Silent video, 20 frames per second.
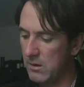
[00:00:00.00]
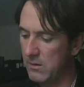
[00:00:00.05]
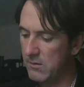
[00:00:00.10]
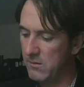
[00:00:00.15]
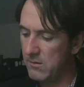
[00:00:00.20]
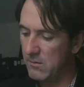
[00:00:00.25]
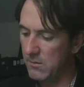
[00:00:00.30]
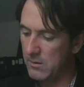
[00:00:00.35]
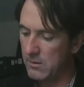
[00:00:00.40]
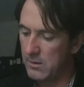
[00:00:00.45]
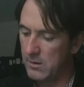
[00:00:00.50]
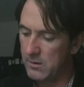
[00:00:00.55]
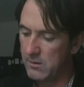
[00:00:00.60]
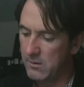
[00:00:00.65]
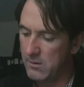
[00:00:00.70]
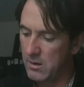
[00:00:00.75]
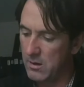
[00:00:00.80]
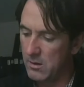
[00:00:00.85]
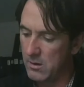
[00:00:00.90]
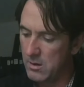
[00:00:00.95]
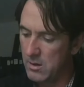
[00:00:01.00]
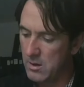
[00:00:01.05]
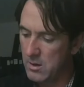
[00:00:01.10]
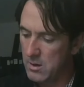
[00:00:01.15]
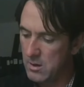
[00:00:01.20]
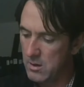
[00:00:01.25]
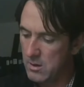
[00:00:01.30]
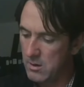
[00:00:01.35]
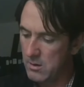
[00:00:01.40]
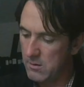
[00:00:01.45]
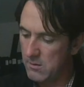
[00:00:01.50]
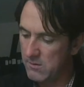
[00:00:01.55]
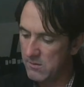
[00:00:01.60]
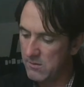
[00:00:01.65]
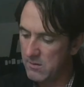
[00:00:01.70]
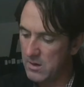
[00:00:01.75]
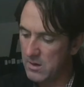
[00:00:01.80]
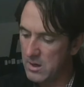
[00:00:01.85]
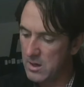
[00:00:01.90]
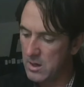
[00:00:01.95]
Let's
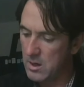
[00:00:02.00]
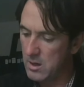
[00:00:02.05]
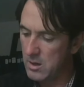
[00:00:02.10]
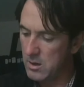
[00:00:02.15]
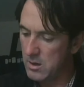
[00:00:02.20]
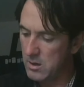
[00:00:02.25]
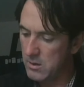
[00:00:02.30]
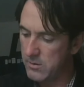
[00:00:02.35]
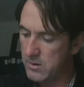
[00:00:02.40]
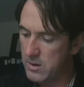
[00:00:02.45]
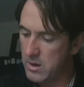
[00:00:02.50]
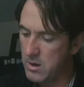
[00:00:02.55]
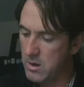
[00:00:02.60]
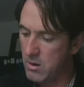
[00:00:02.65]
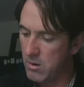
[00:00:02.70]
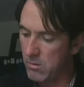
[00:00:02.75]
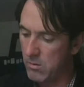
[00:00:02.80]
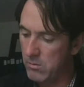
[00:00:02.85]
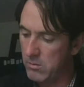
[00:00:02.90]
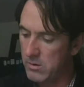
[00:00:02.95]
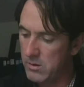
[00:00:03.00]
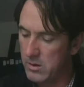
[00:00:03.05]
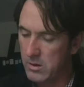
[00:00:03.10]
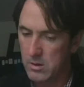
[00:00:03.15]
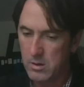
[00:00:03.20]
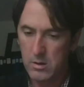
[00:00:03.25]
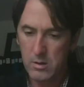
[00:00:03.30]
see the note.